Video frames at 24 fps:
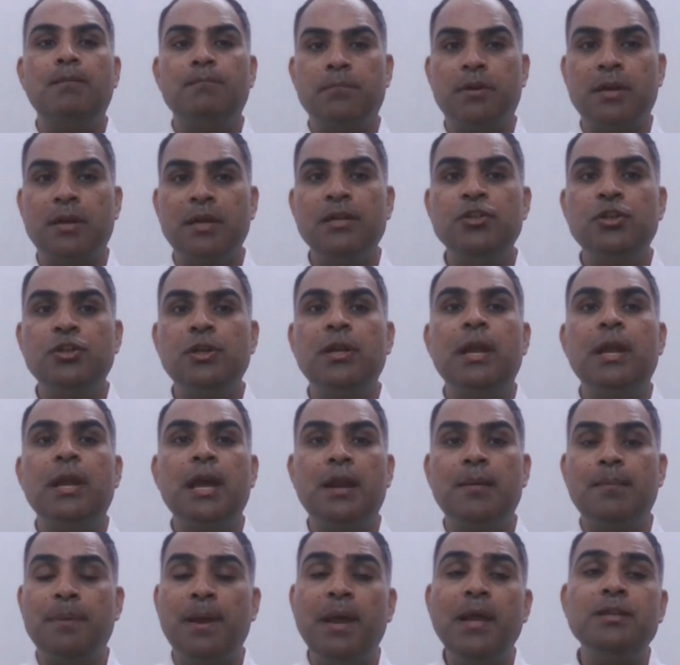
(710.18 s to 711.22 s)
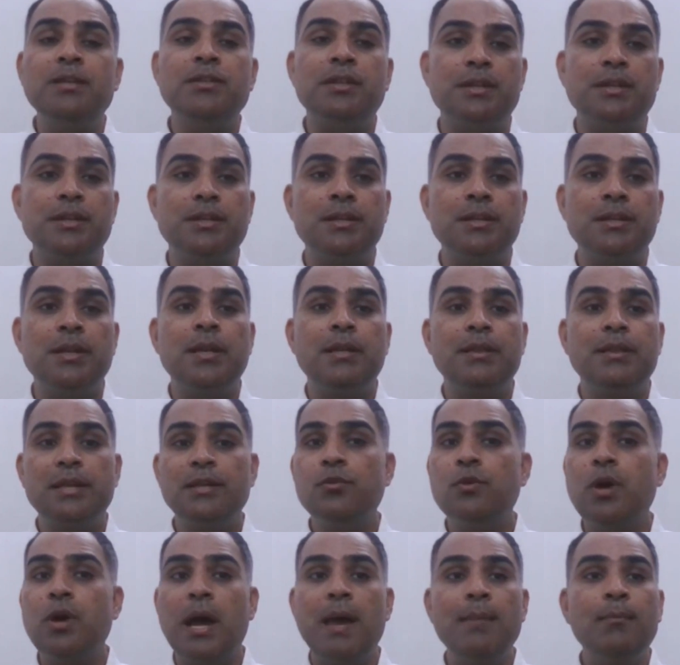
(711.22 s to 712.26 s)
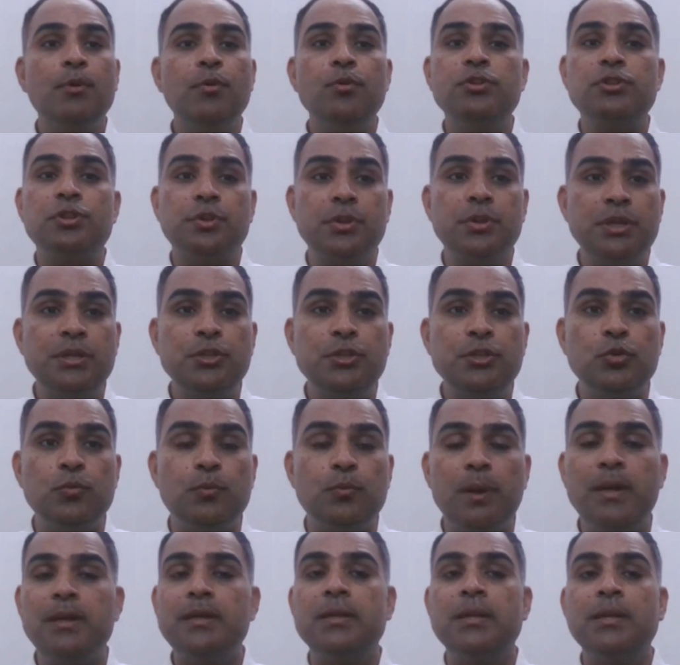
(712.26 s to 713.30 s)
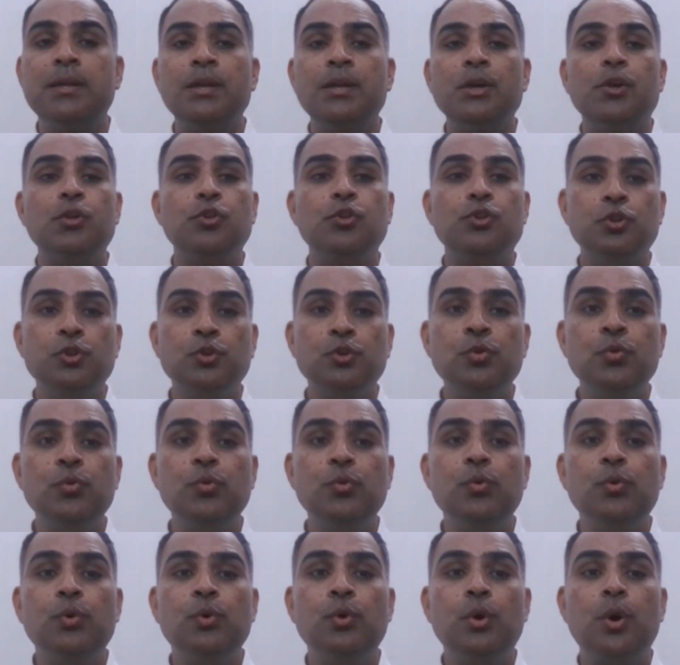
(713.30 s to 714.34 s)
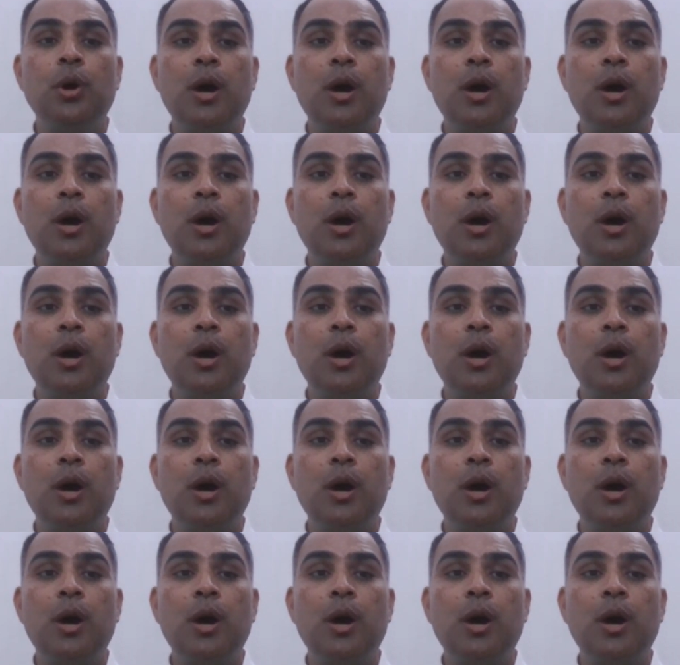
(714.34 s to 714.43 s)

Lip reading: patient, that, you know, I'm going to treat you, but you